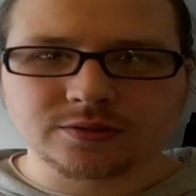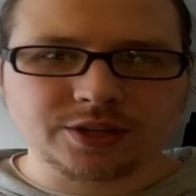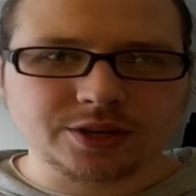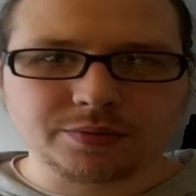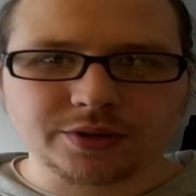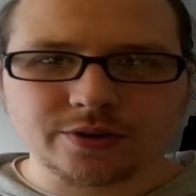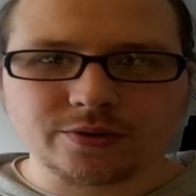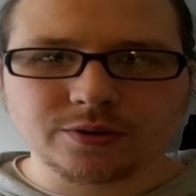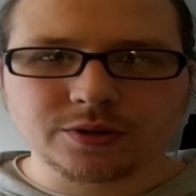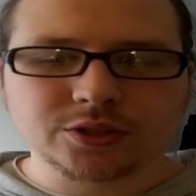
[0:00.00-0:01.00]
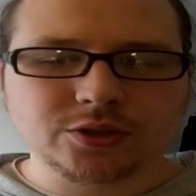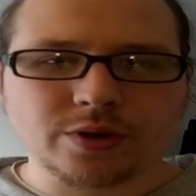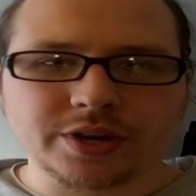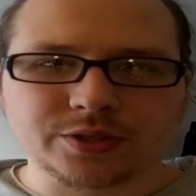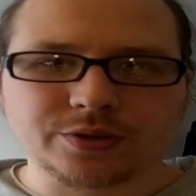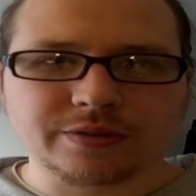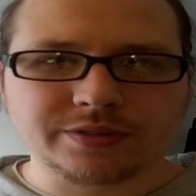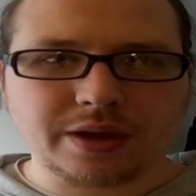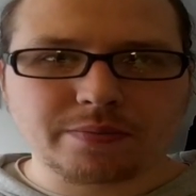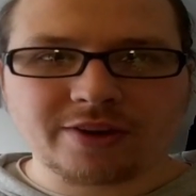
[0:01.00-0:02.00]
Link below to a history of
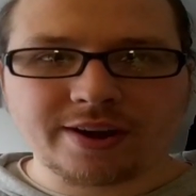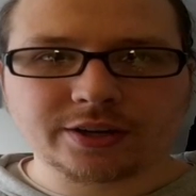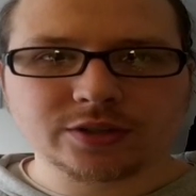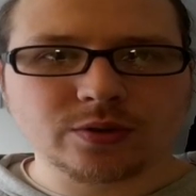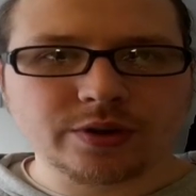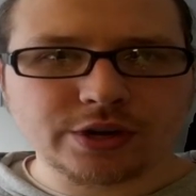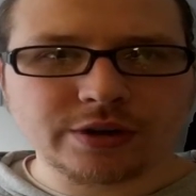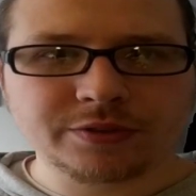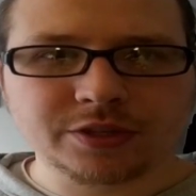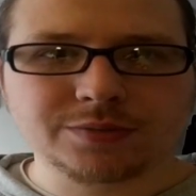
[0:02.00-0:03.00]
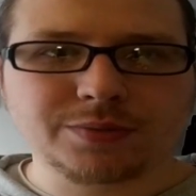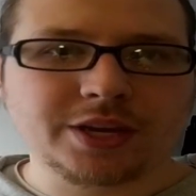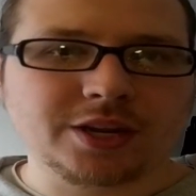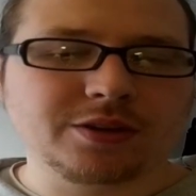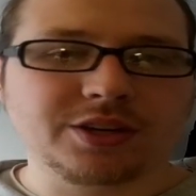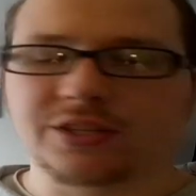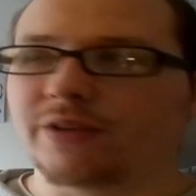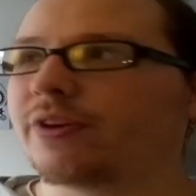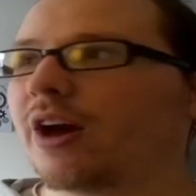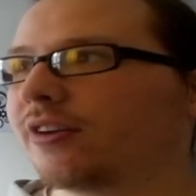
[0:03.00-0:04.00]
Ze Frank so I don't have to explain it because
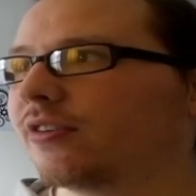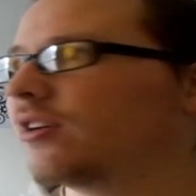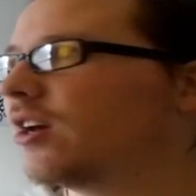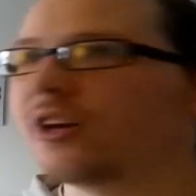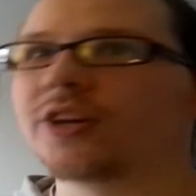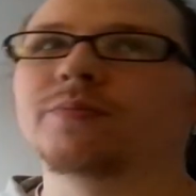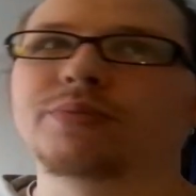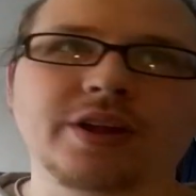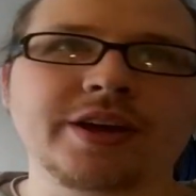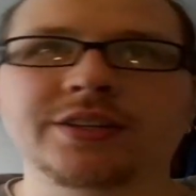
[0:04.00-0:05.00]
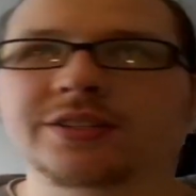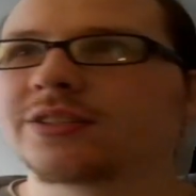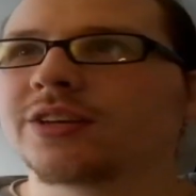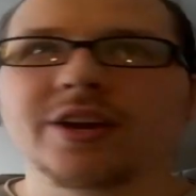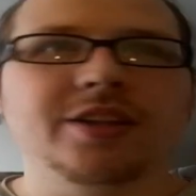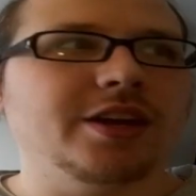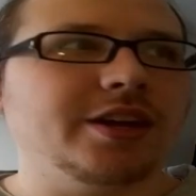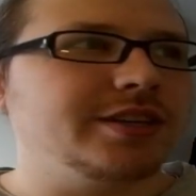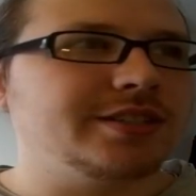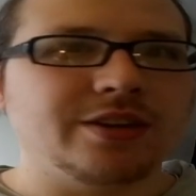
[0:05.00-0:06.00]
I've gotten complaints that
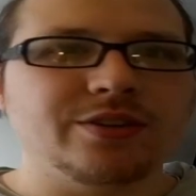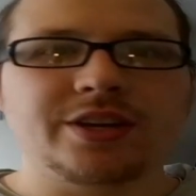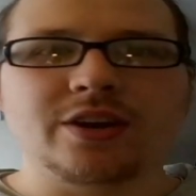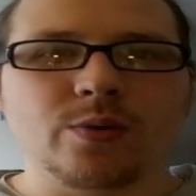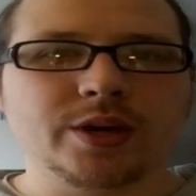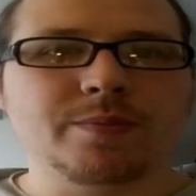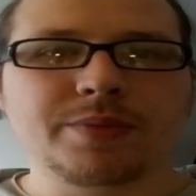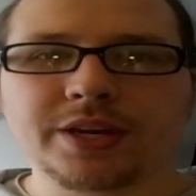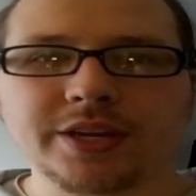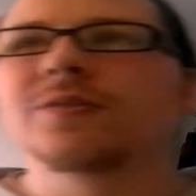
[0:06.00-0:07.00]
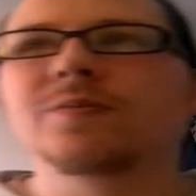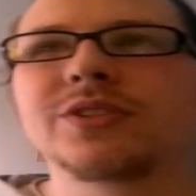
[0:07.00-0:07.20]
I sound like a Wikipedia.